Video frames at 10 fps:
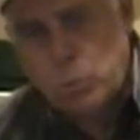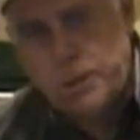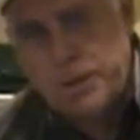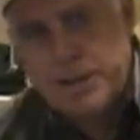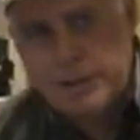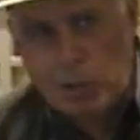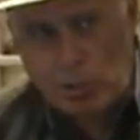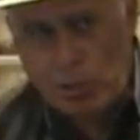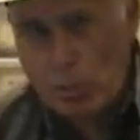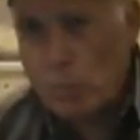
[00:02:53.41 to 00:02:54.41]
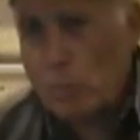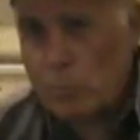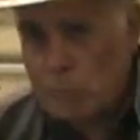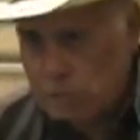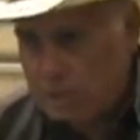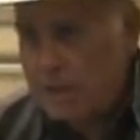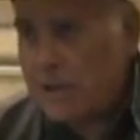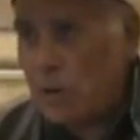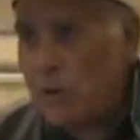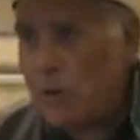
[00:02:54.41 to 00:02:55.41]
when Hitler was
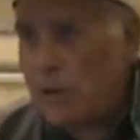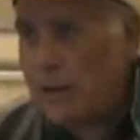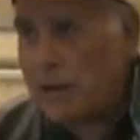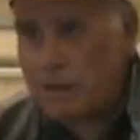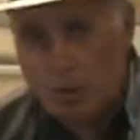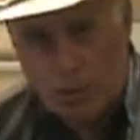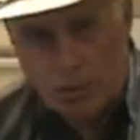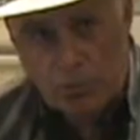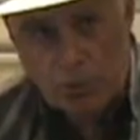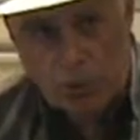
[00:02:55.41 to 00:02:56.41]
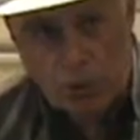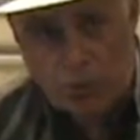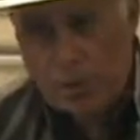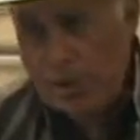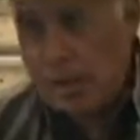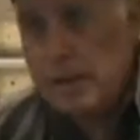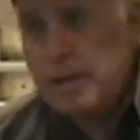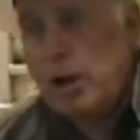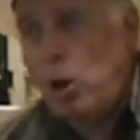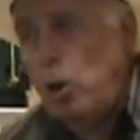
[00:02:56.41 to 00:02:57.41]
taking over in Germany.
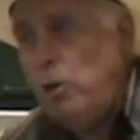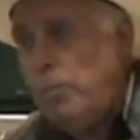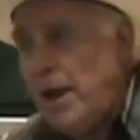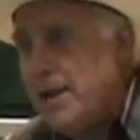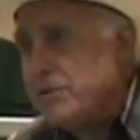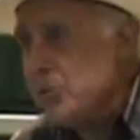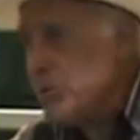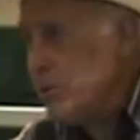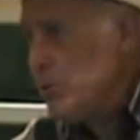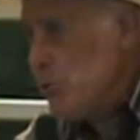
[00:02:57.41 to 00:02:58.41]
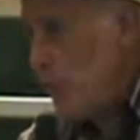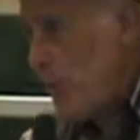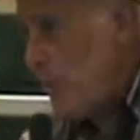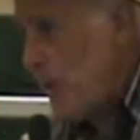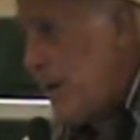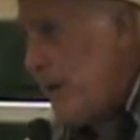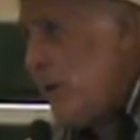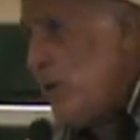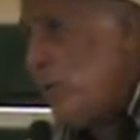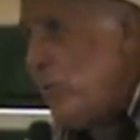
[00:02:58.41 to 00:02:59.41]
All the pastors in
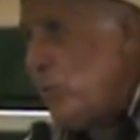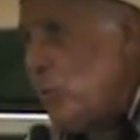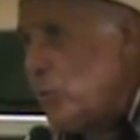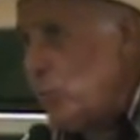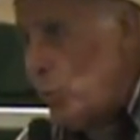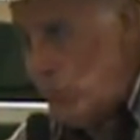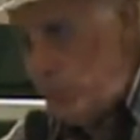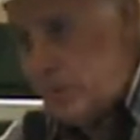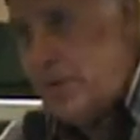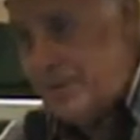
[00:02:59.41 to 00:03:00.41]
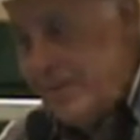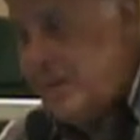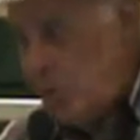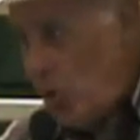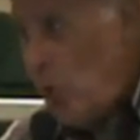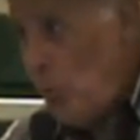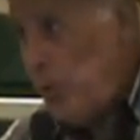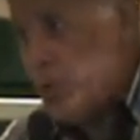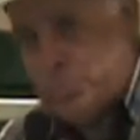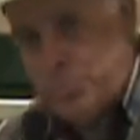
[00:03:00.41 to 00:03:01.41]
Germany were encouraged